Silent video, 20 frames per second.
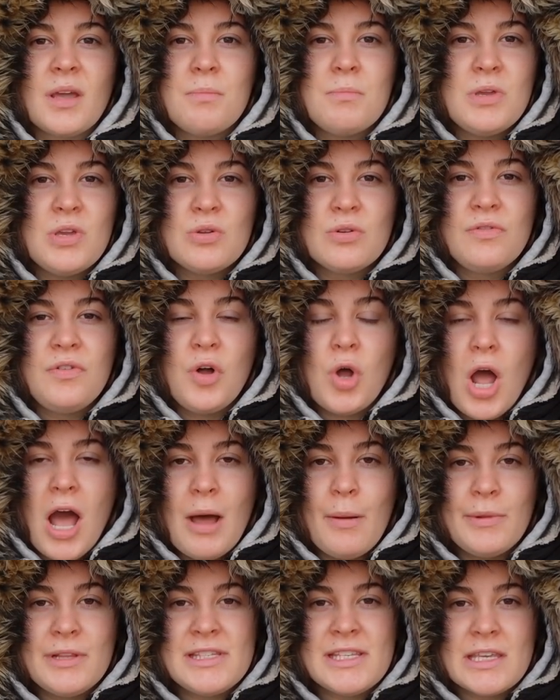beautiful
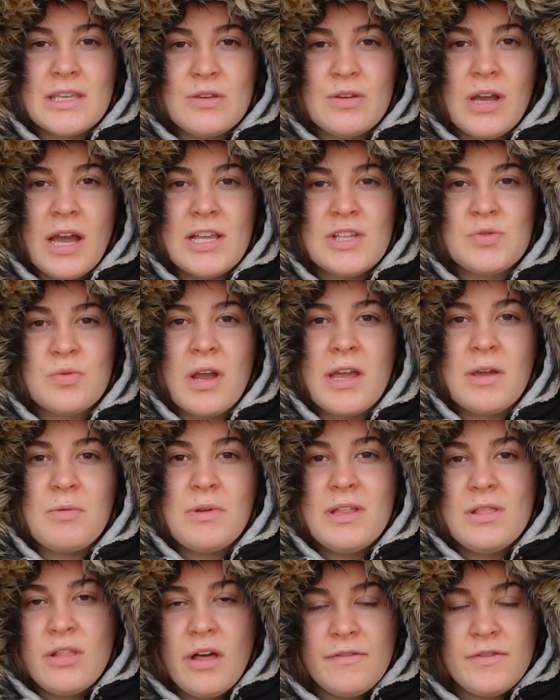comments that you guys write.
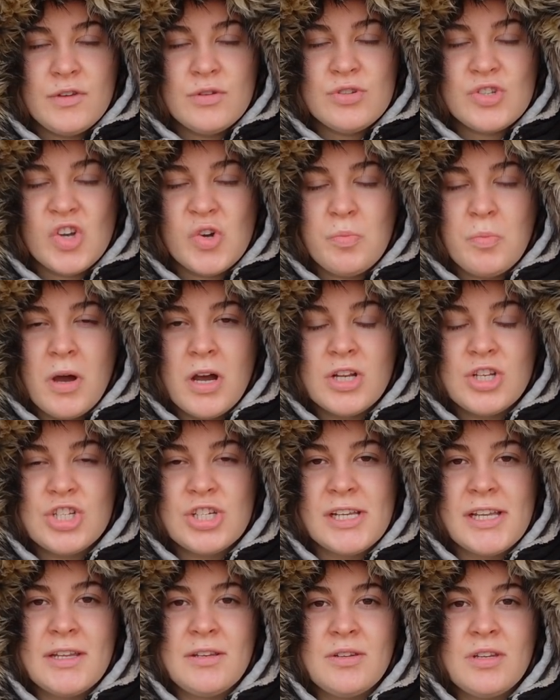We love you so much,
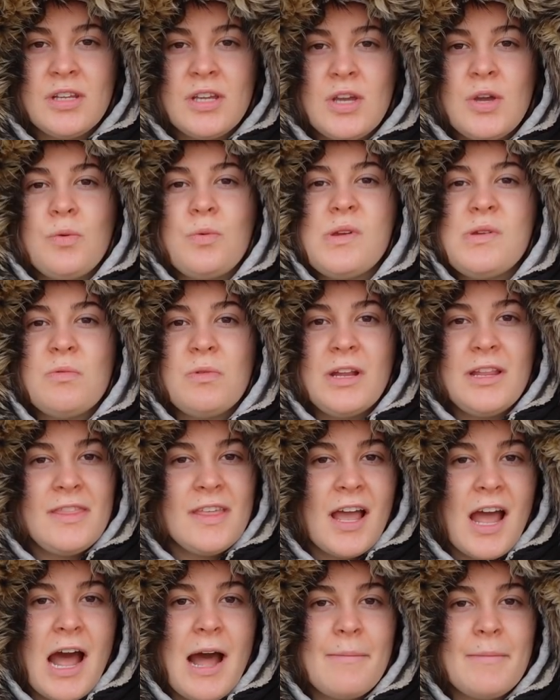and we read the
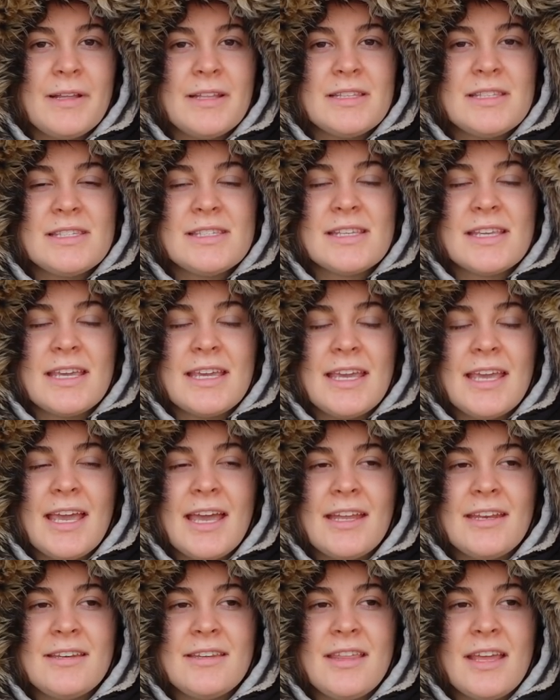comments,
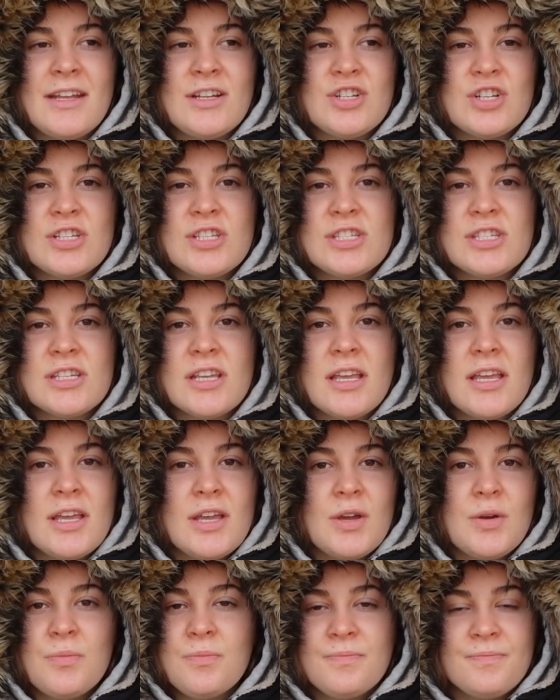and they just,
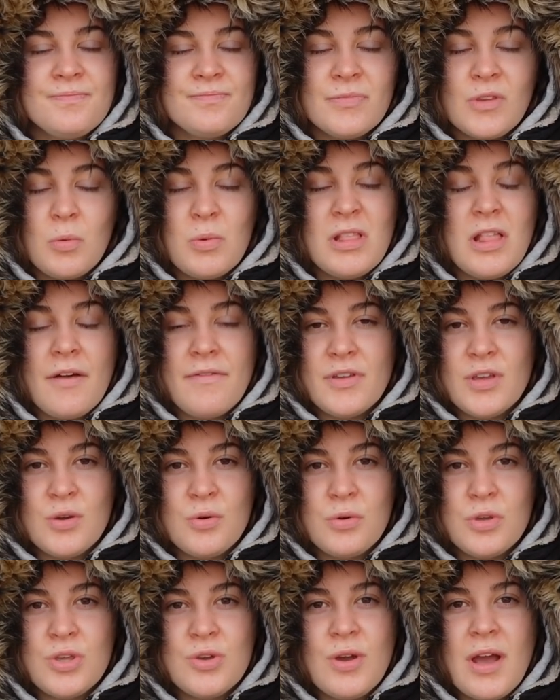we love
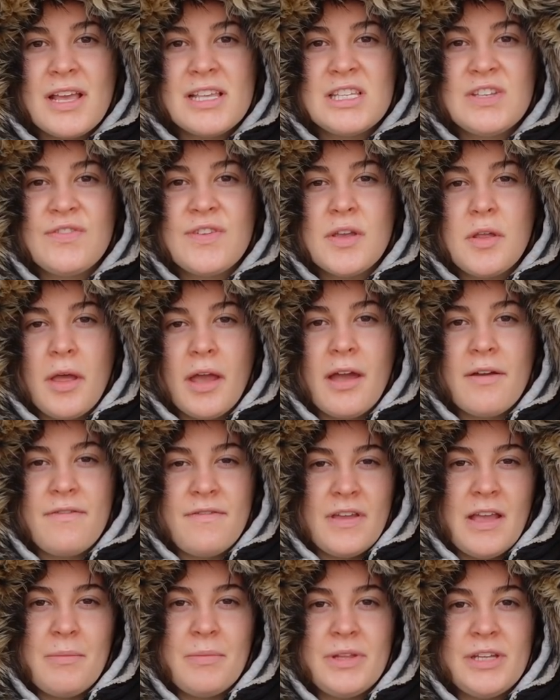you. You guys feel like a
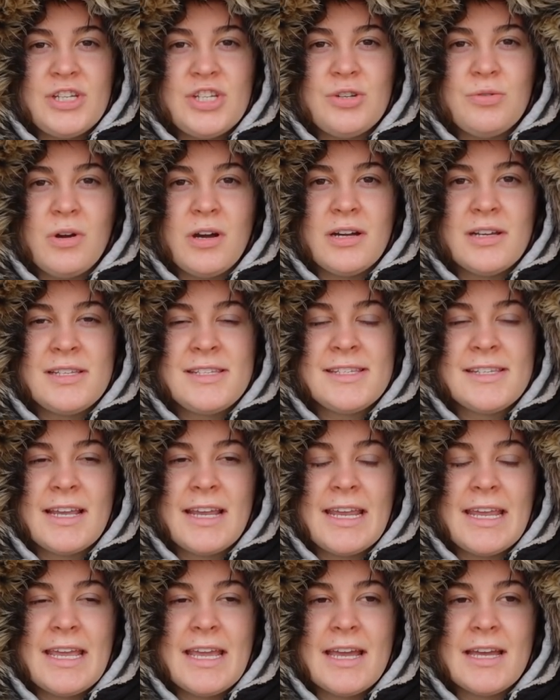family to us,
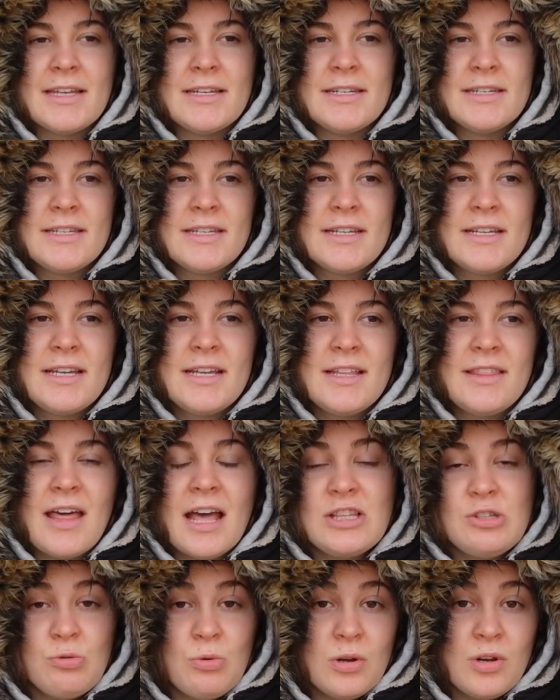and
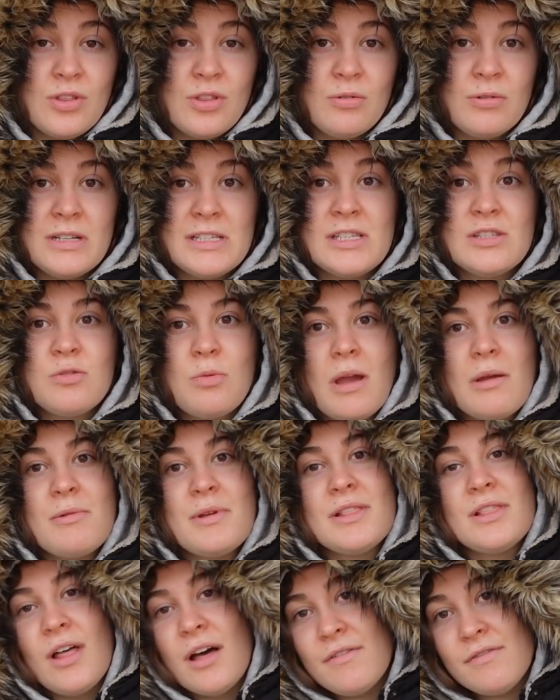that's one of the reasons why
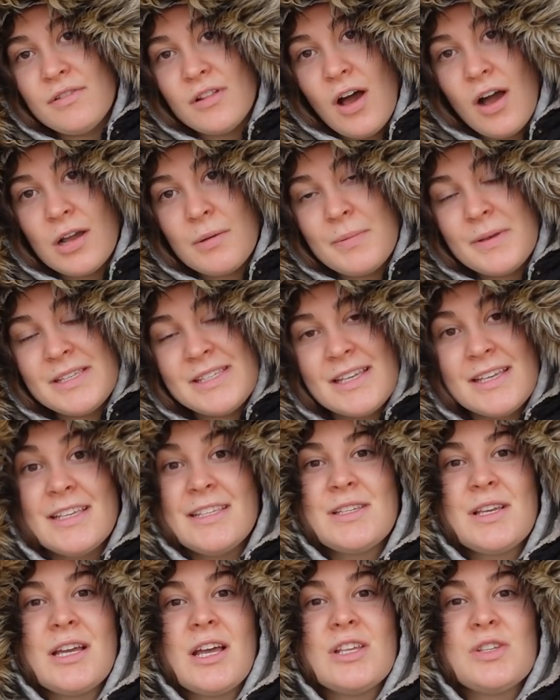we love Vlogmas,
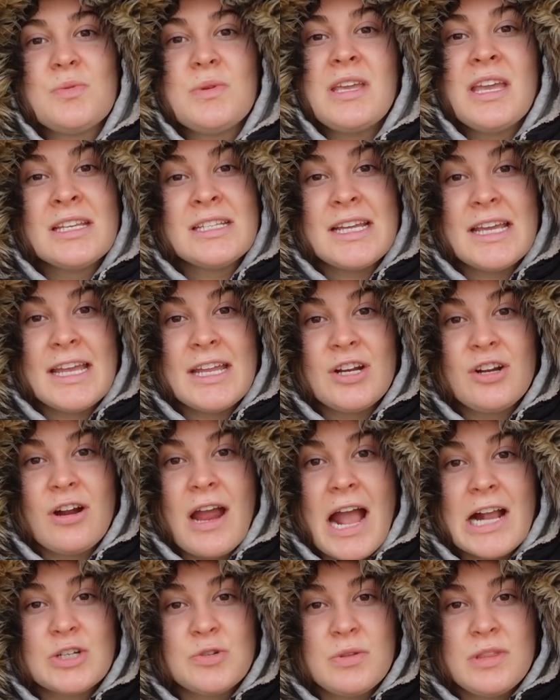is because we get to
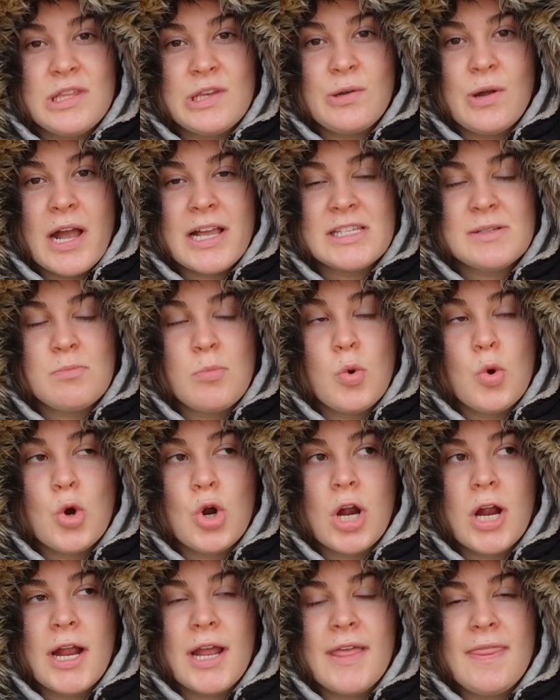interact with you guys
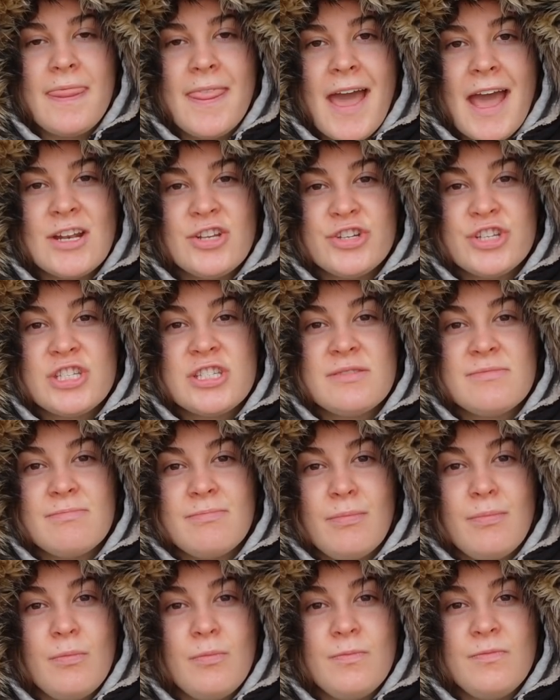more, and that just
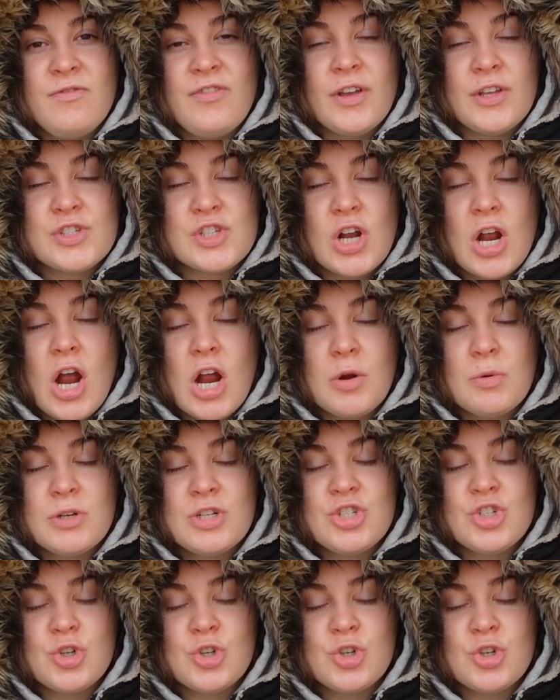fills our heart with